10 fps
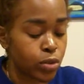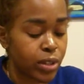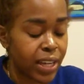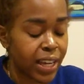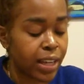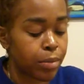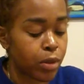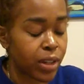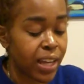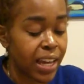get
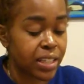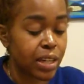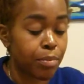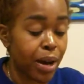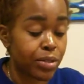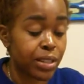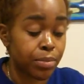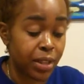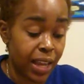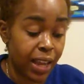communication about
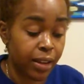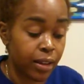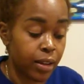something that